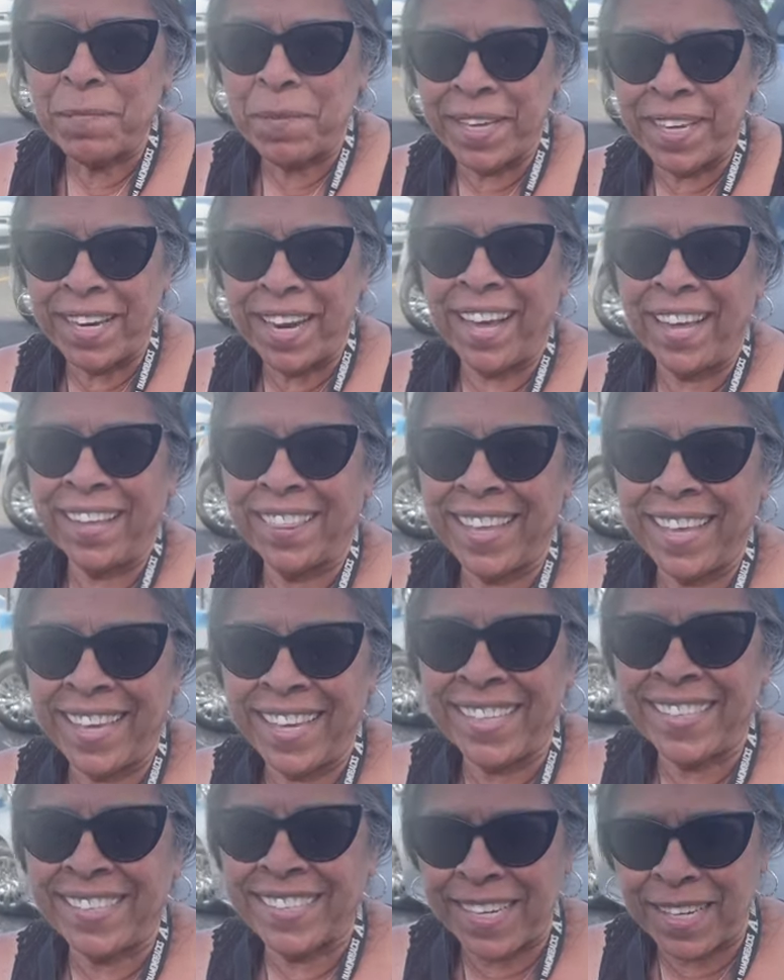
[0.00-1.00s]
but I
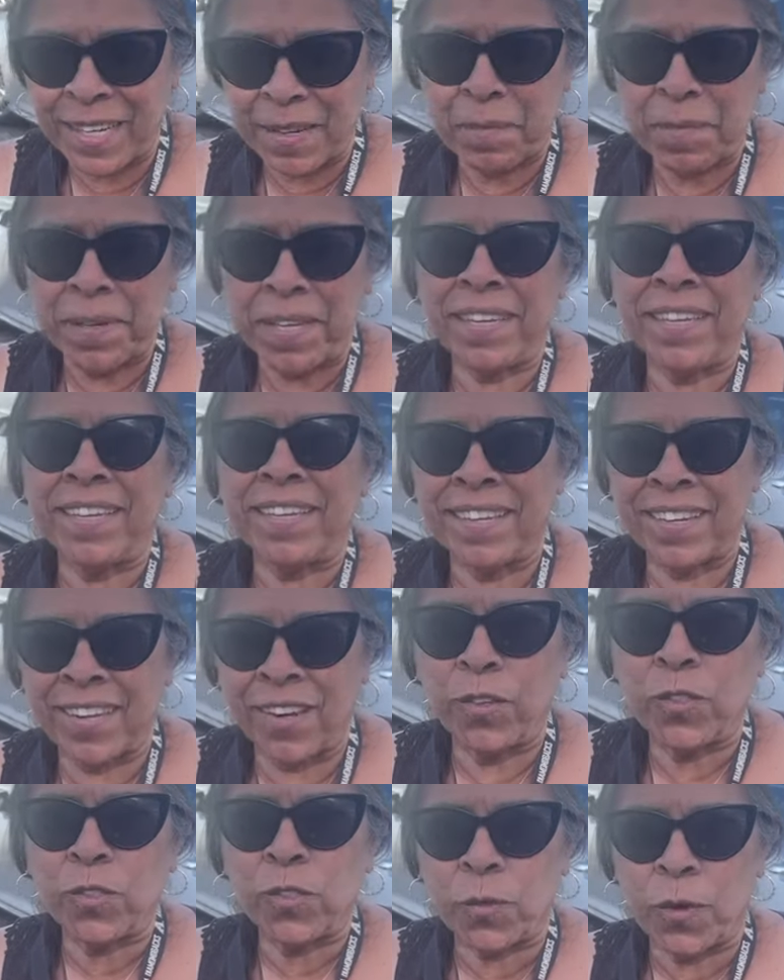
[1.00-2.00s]
think it's going to be
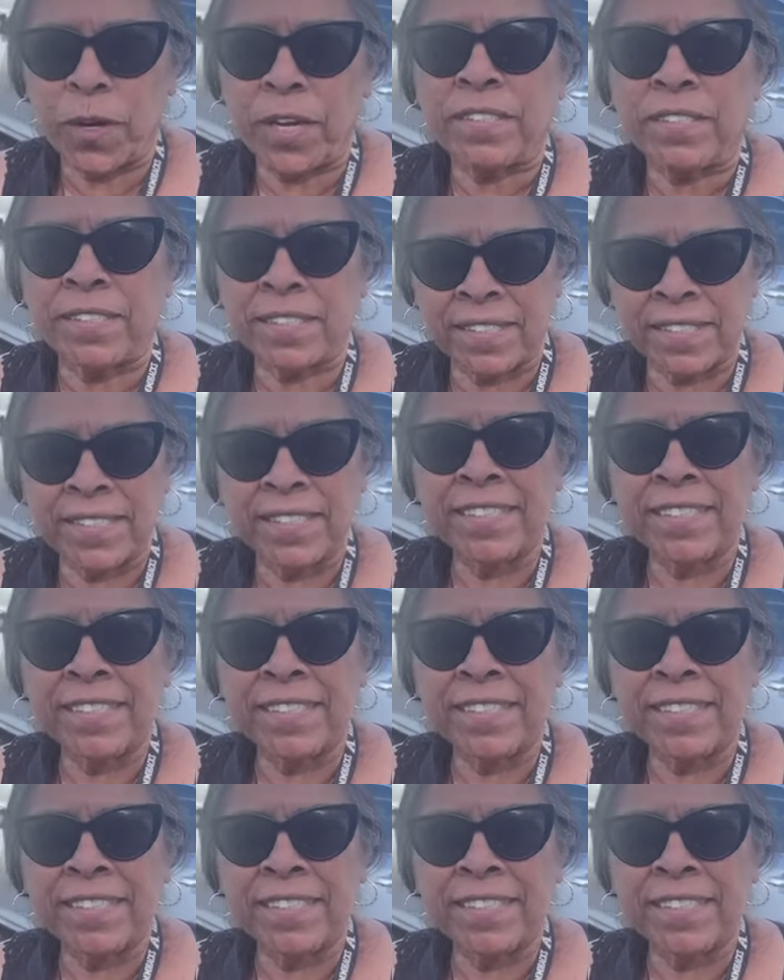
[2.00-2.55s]
close race